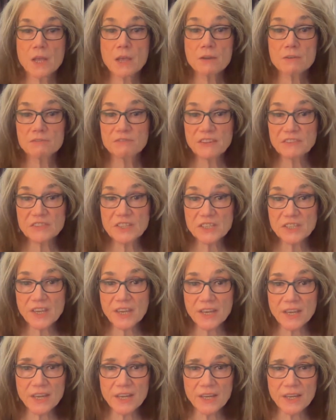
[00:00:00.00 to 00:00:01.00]
50
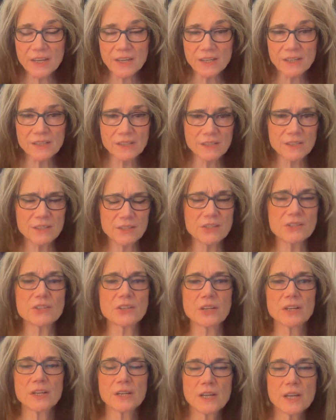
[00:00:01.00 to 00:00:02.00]
years,
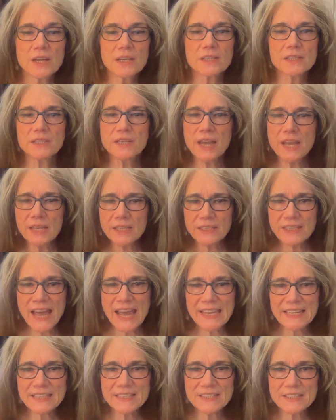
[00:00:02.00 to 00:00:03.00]
day and
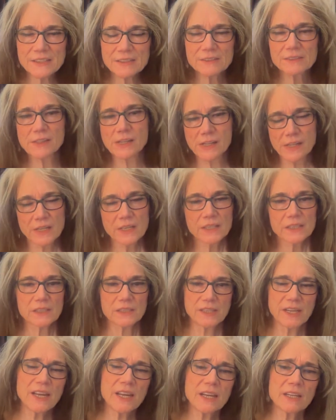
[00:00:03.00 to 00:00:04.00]
night,
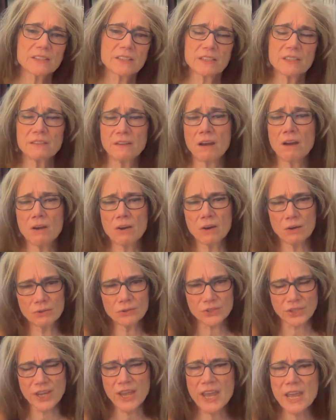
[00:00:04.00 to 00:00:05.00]
dancing on
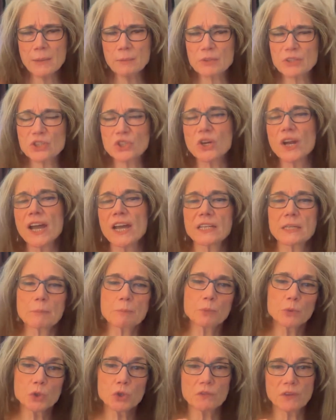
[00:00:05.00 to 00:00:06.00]
tables, trying to
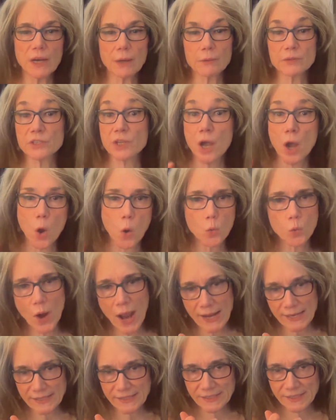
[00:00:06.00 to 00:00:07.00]
prove I was all
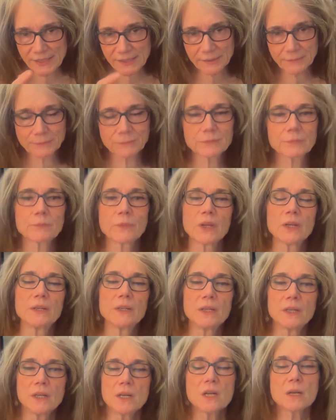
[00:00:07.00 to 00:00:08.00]
right.
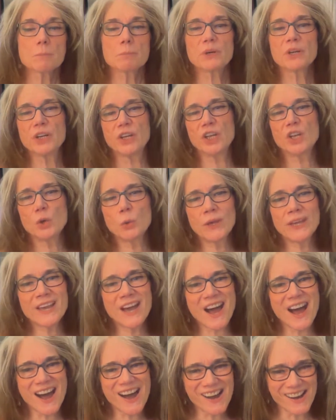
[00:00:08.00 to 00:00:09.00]
But here we
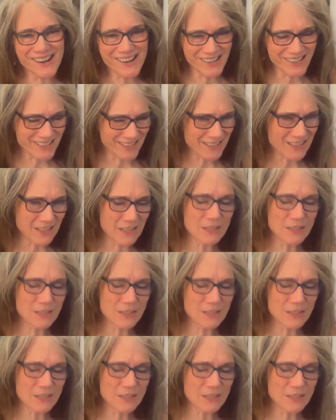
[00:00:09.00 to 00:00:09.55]
are,